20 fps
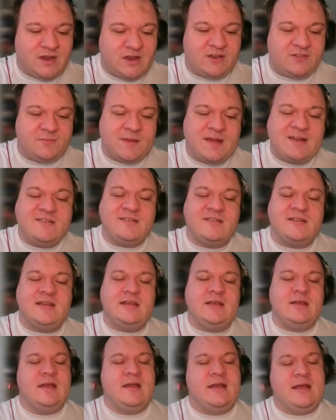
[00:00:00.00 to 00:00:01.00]
And
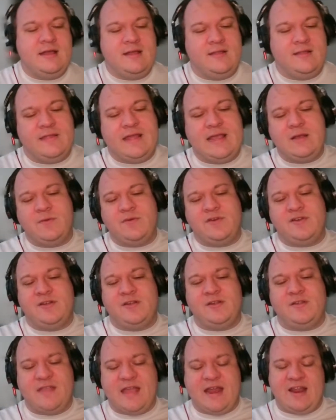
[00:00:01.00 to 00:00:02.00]
especially
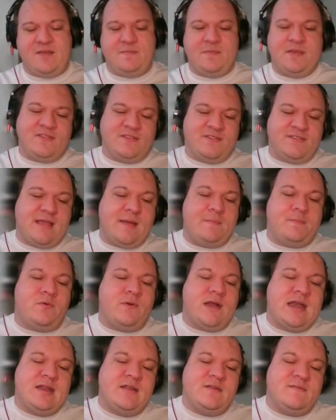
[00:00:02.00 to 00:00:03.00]
languages that have been
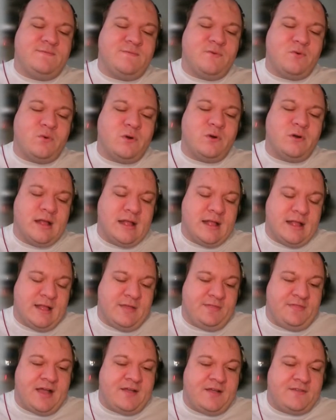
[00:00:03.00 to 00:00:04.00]
separated for
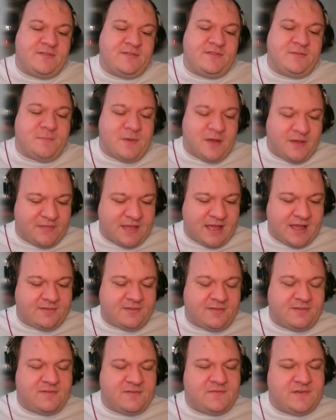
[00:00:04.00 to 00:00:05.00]
thousands upon
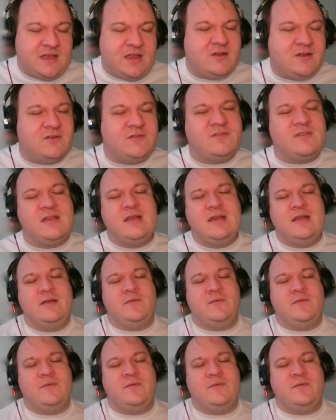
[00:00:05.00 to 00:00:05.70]
thousands of years,